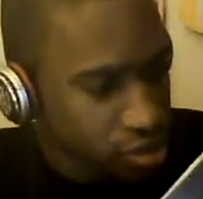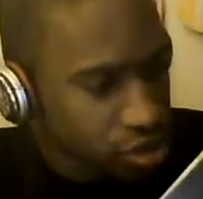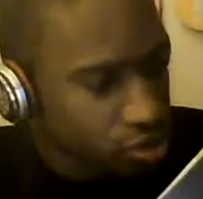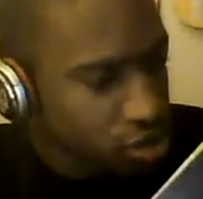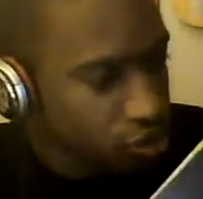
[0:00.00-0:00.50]

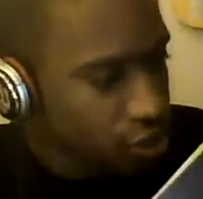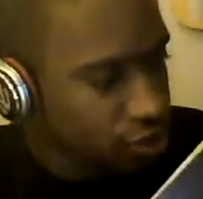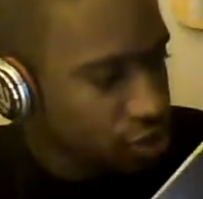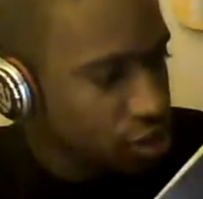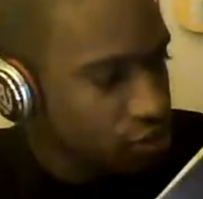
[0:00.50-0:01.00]
using
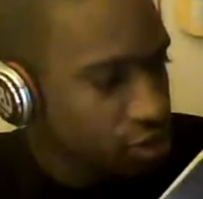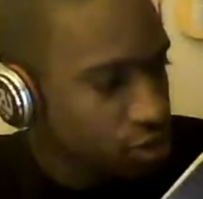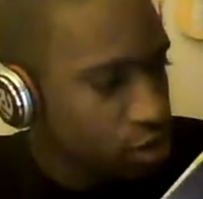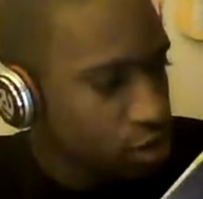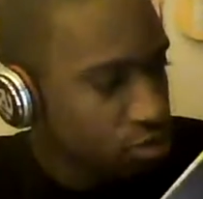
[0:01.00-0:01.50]
references from the
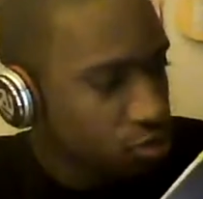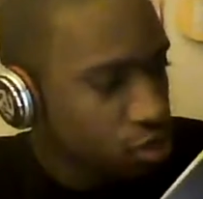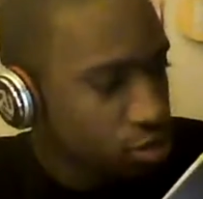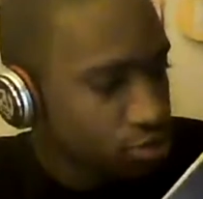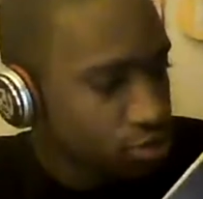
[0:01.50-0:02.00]

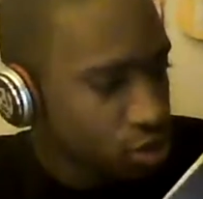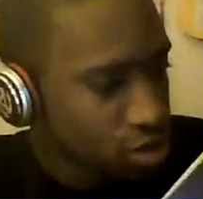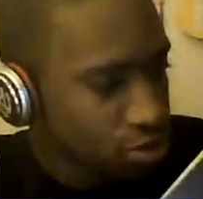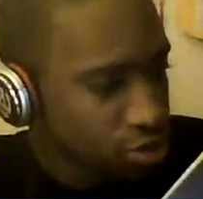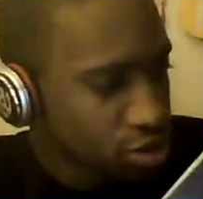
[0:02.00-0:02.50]
Warner
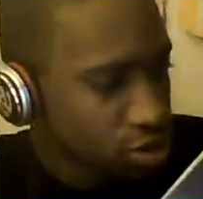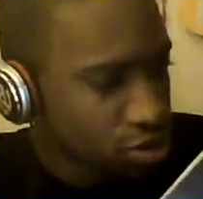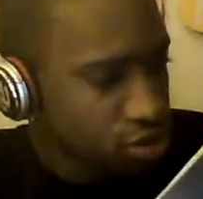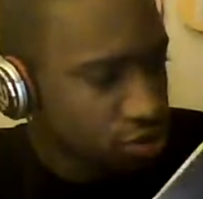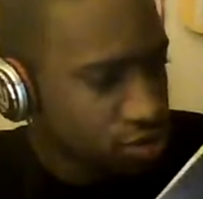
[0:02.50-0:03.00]
Bros.
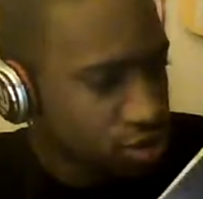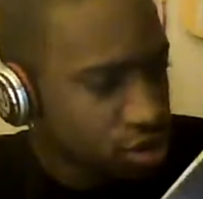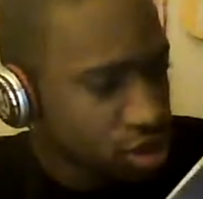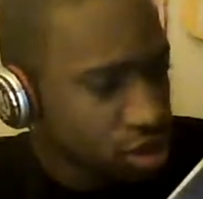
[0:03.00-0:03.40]
Archives,